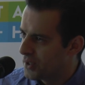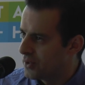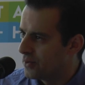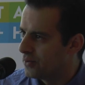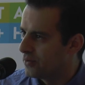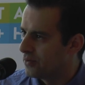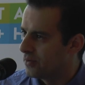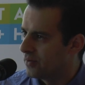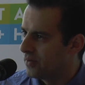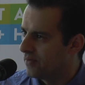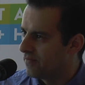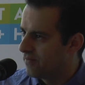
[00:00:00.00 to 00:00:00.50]

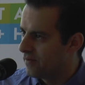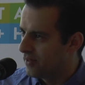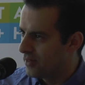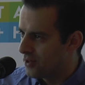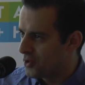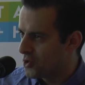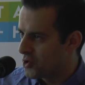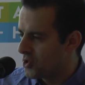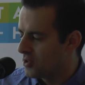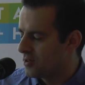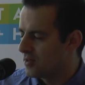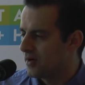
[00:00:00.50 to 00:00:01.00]
to the
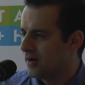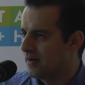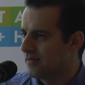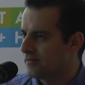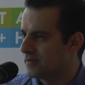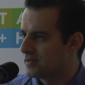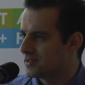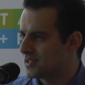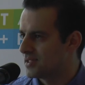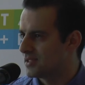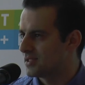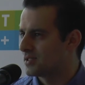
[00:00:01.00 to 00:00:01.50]
physician's
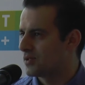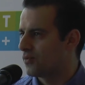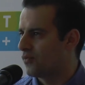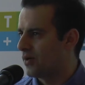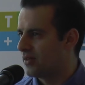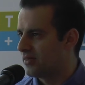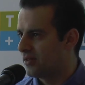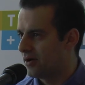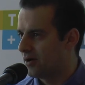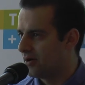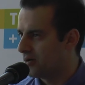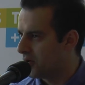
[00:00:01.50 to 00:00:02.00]
office. It's
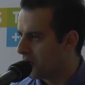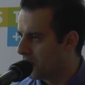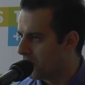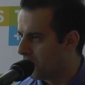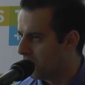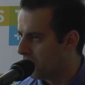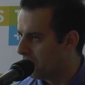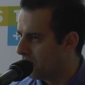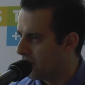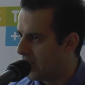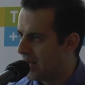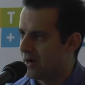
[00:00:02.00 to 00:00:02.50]
when they're at
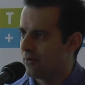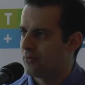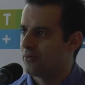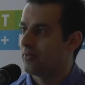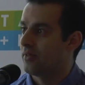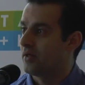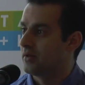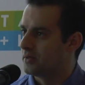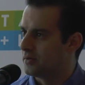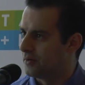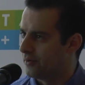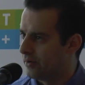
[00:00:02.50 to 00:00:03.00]
home. How are
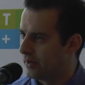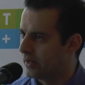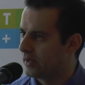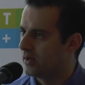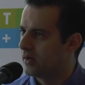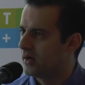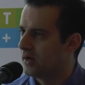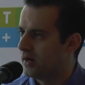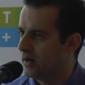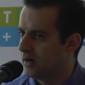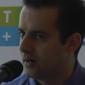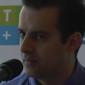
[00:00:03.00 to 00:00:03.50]
they doing?
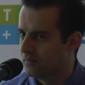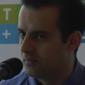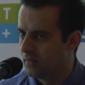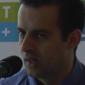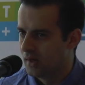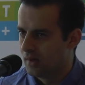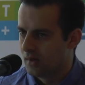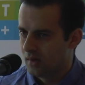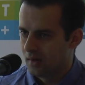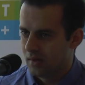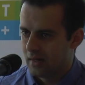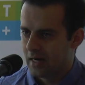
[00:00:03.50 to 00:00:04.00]
How
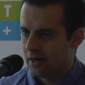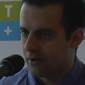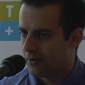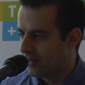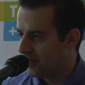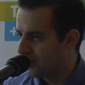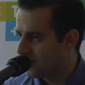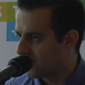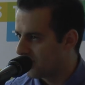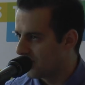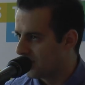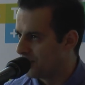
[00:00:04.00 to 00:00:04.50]
are
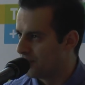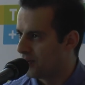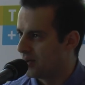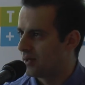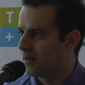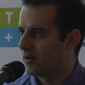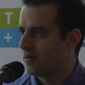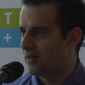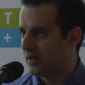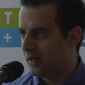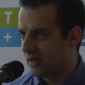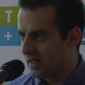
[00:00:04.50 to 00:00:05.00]
they
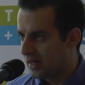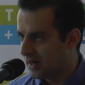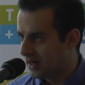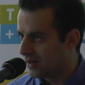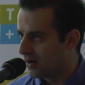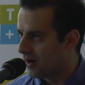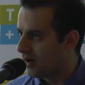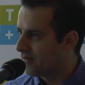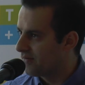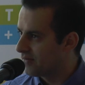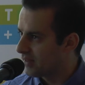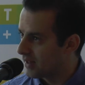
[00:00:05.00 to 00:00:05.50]
sleeping? Are they
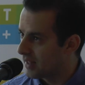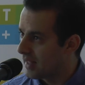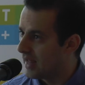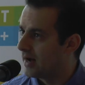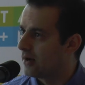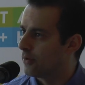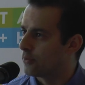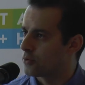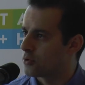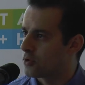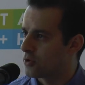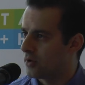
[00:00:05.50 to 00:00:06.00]
getting off the
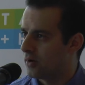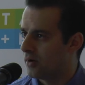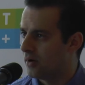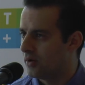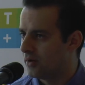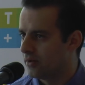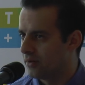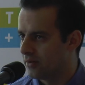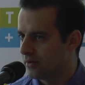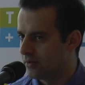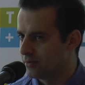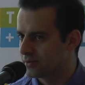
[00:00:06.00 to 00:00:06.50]
couch?
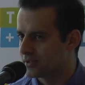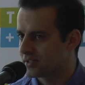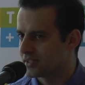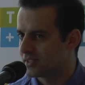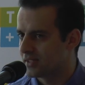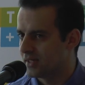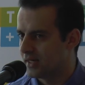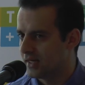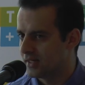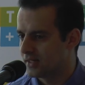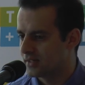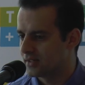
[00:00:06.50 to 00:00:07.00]
All of those
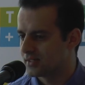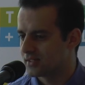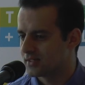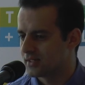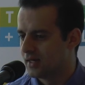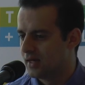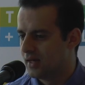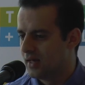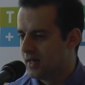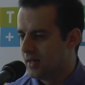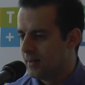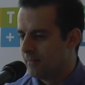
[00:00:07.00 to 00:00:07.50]
things
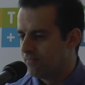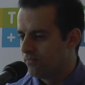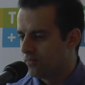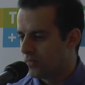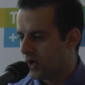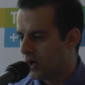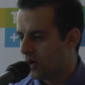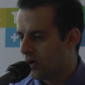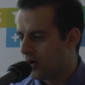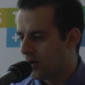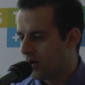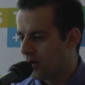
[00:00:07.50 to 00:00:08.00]

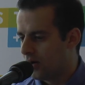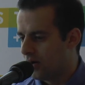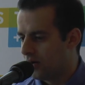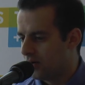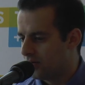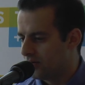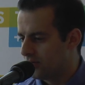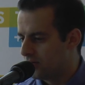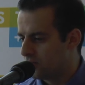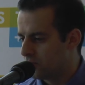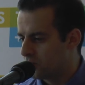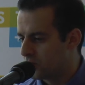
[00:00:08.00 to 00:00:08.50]

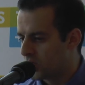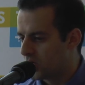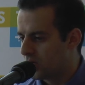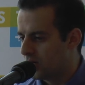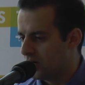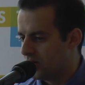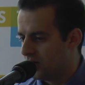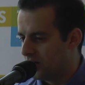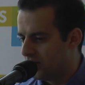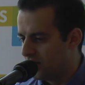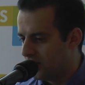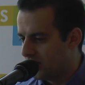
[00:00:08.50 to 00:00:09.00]
are going
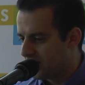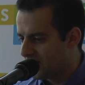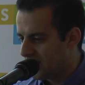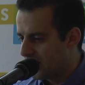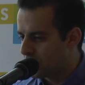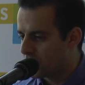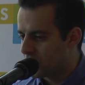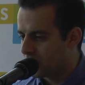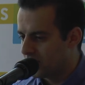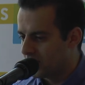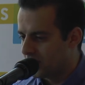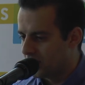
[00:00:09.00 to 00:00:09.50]
to
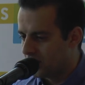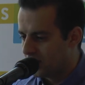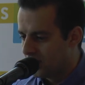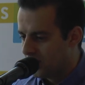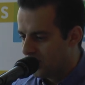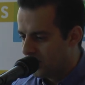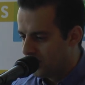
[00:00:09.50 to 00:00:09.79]
essentially